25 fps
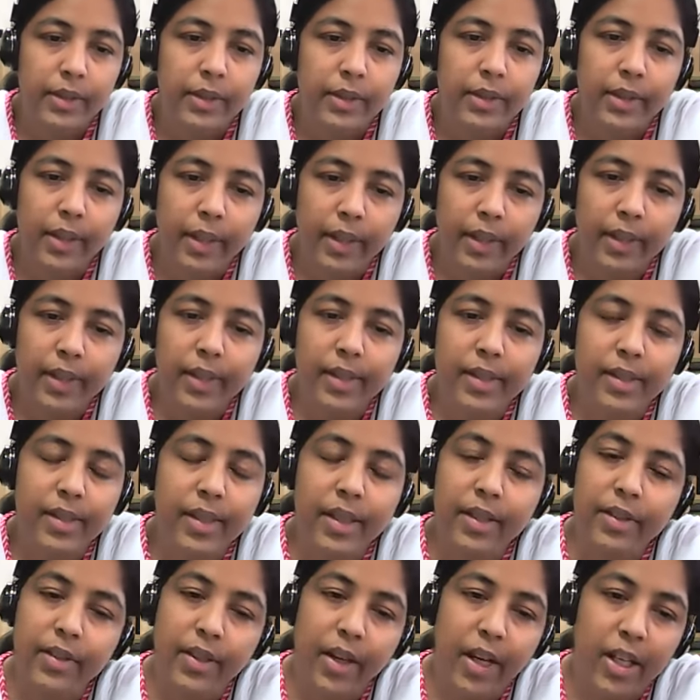Third is the
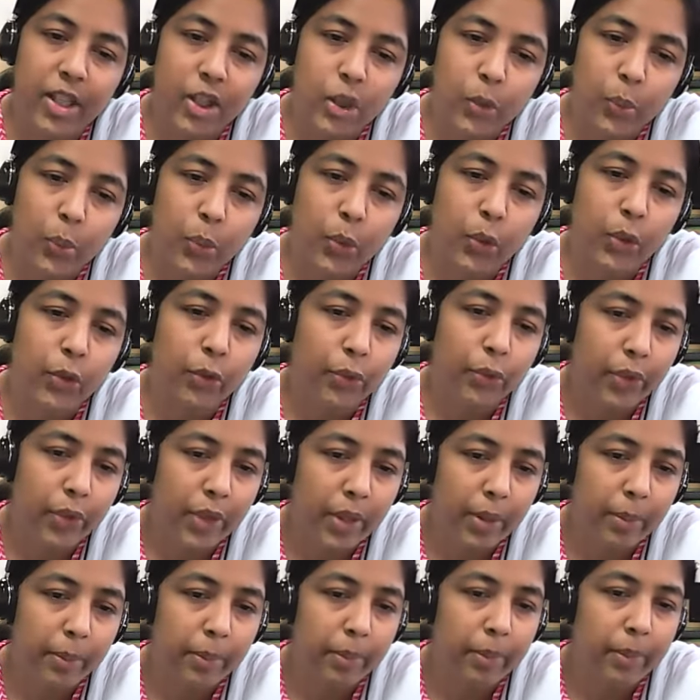transport
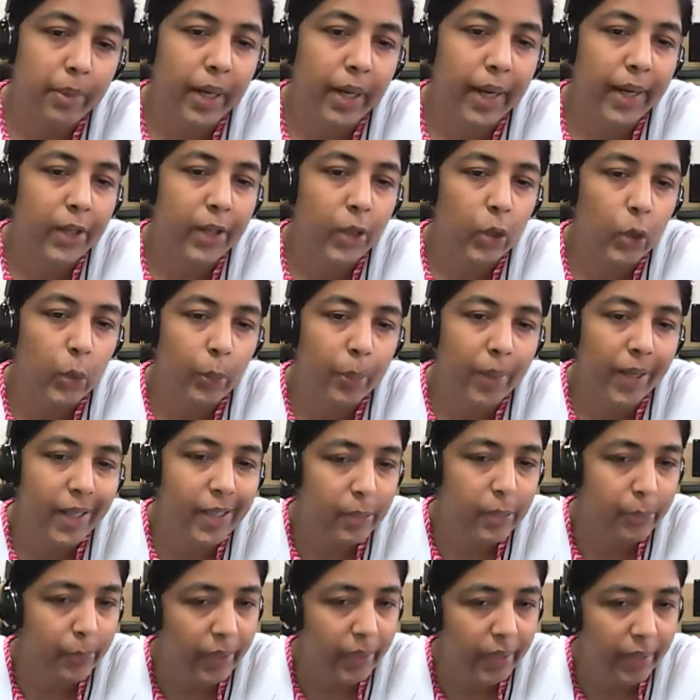from
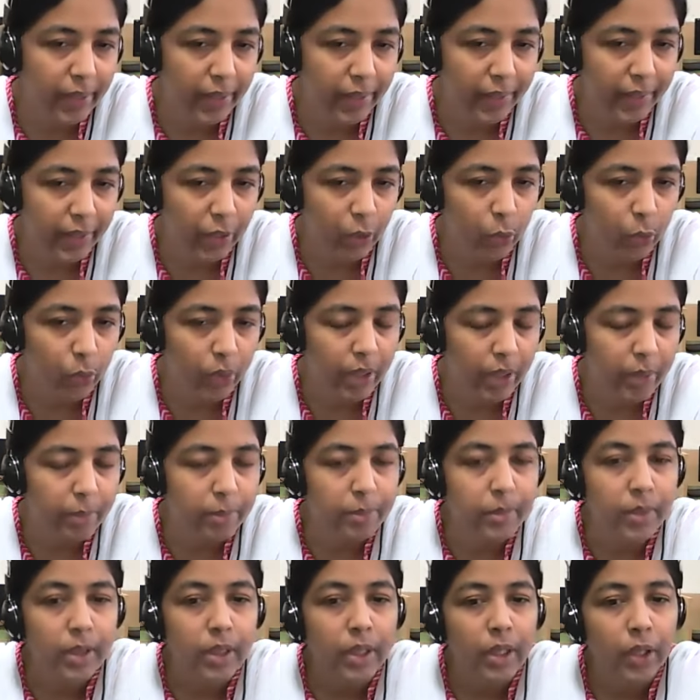endoplasmic reticulum
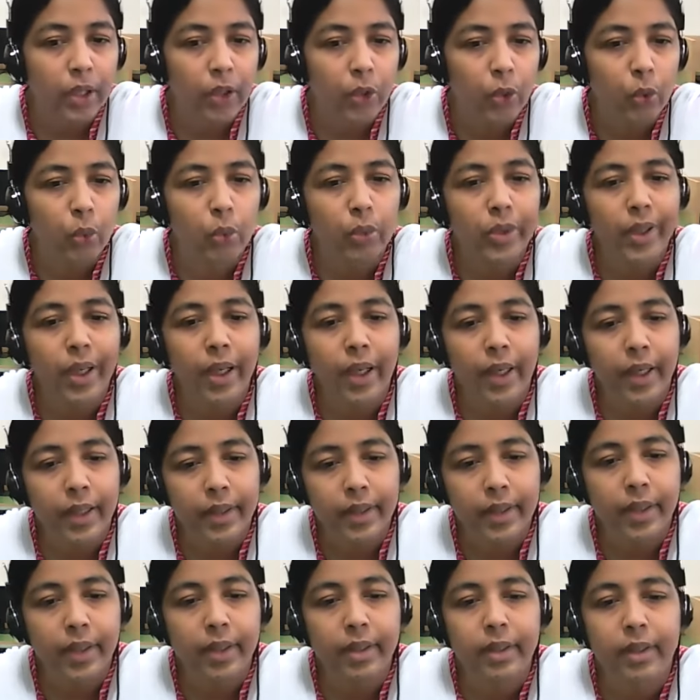to the
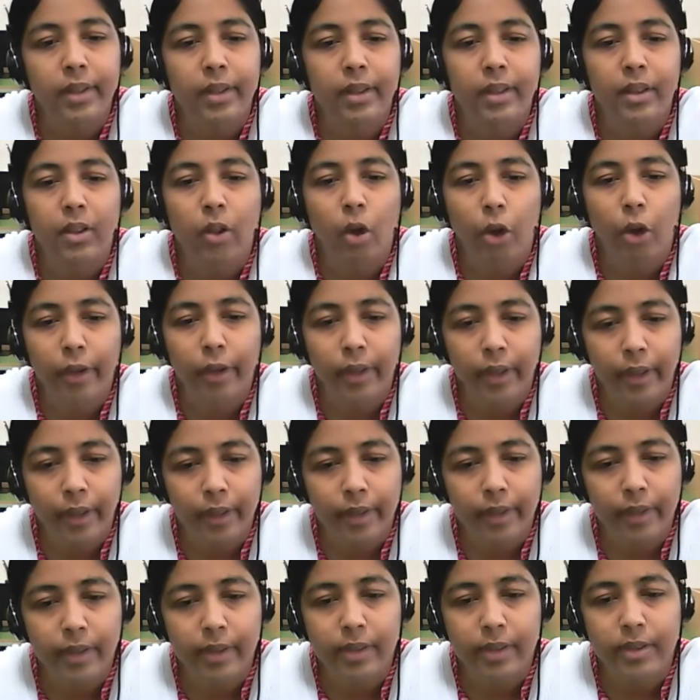other
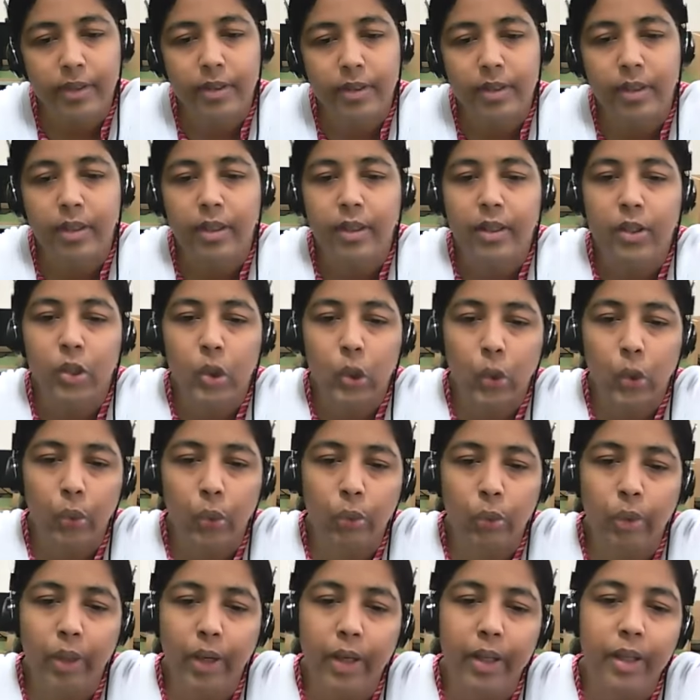organelles
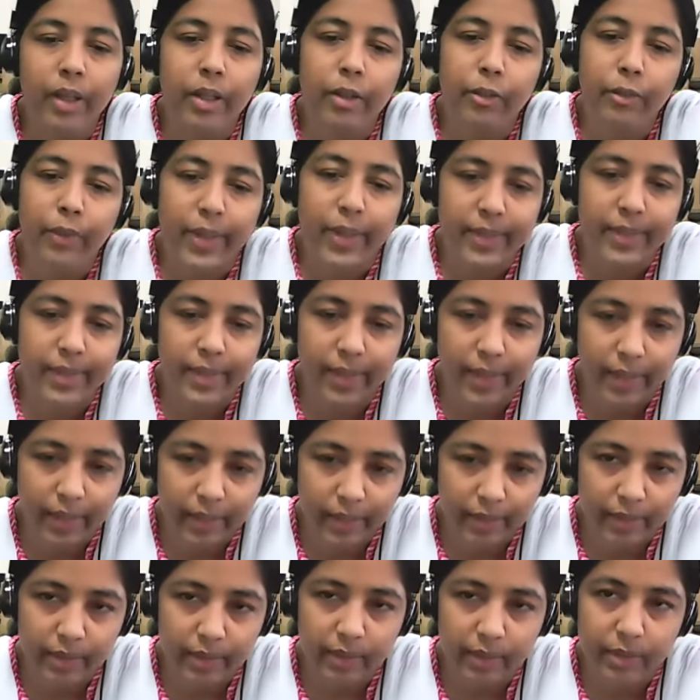through a
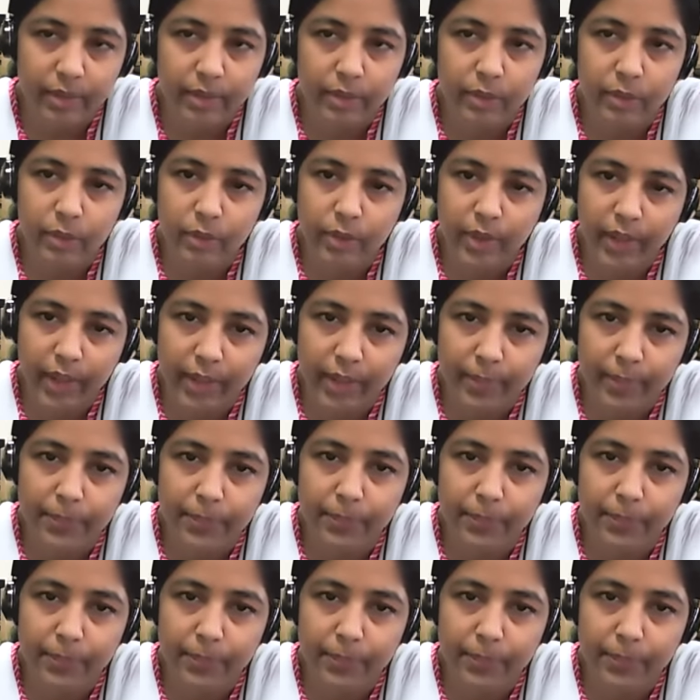vesicle. Okay.